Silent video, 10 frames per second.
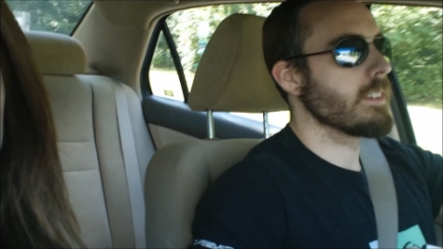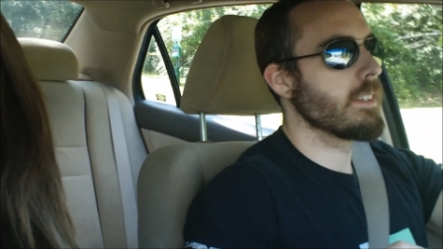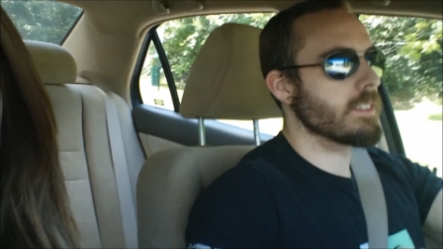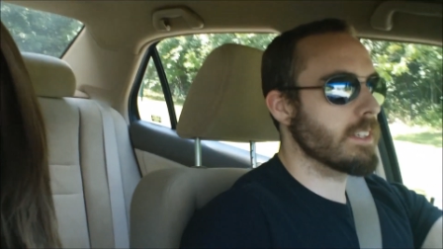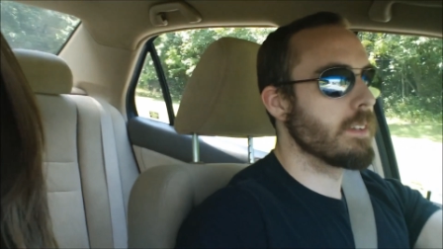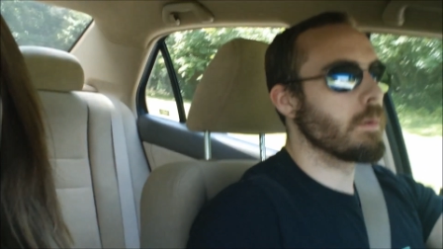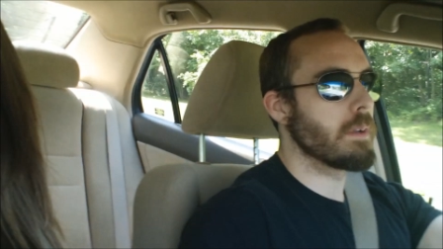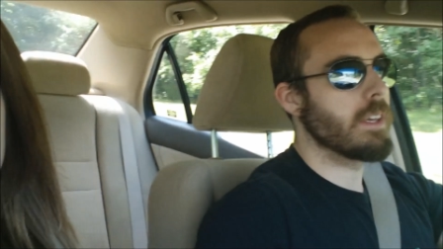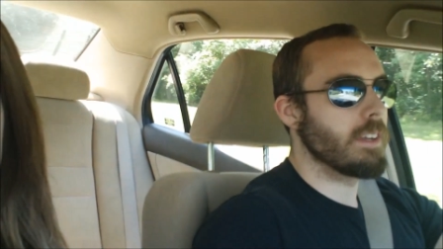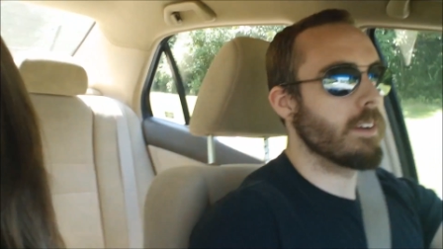There's like
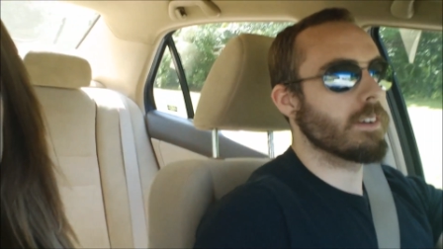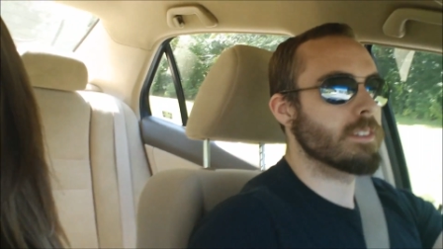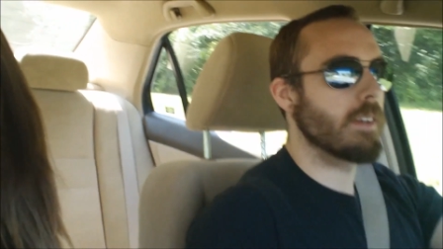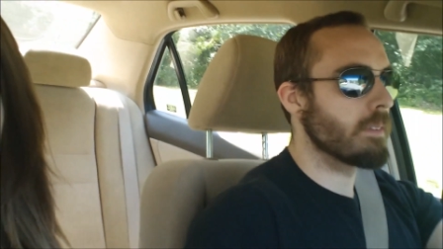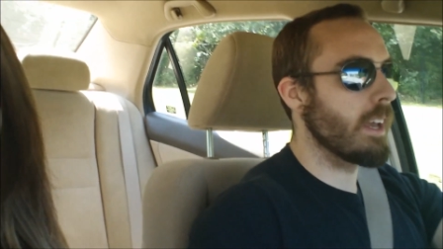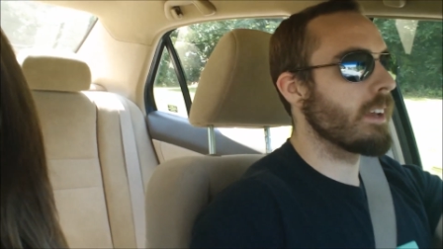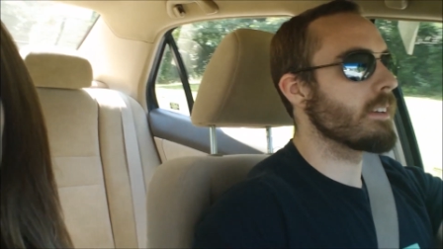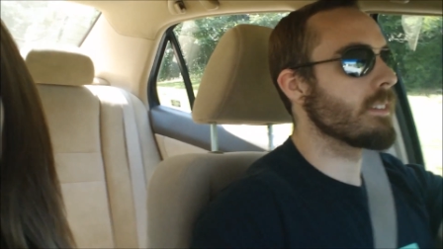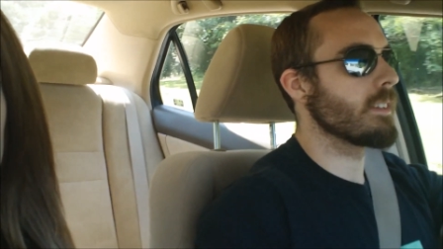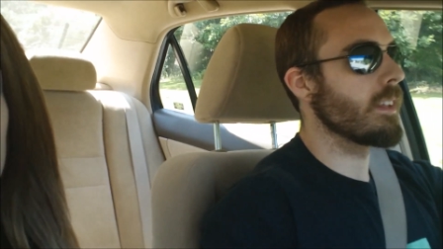nobody here except
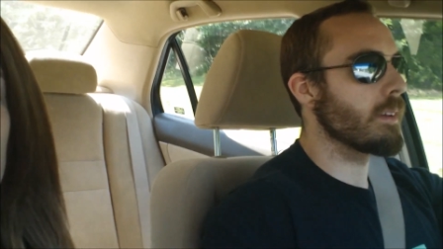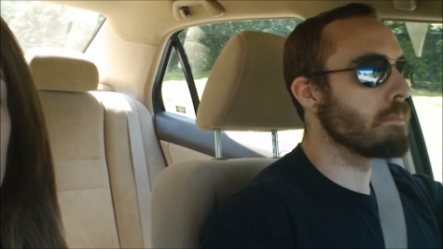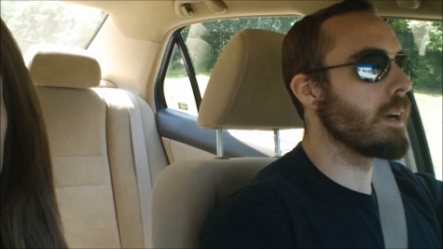gangs and like